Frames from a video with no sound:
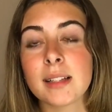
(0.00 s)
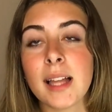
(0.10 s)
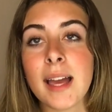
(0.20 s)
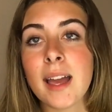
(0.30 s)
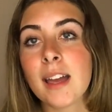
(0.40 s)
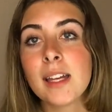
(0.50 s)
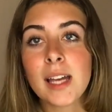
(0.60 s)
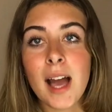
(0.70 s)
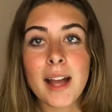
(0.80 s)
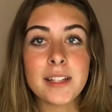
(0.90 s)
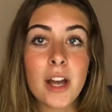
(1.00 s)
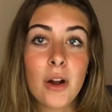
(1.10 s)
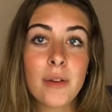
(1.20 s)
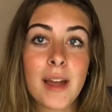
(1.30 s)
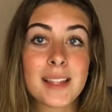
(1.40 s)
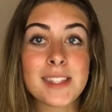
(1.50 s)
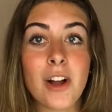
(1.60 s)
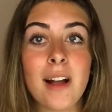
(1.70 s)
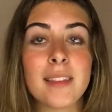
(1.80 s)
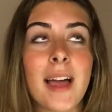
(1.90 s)
Like, I know that's
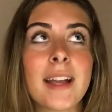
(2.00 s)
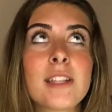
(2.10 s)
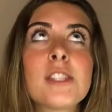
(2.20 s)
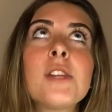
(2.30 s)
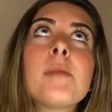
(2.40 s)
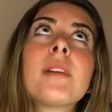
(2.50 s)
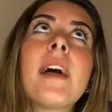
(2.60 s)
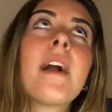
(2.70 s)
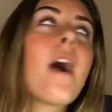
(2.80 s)
not like a super like,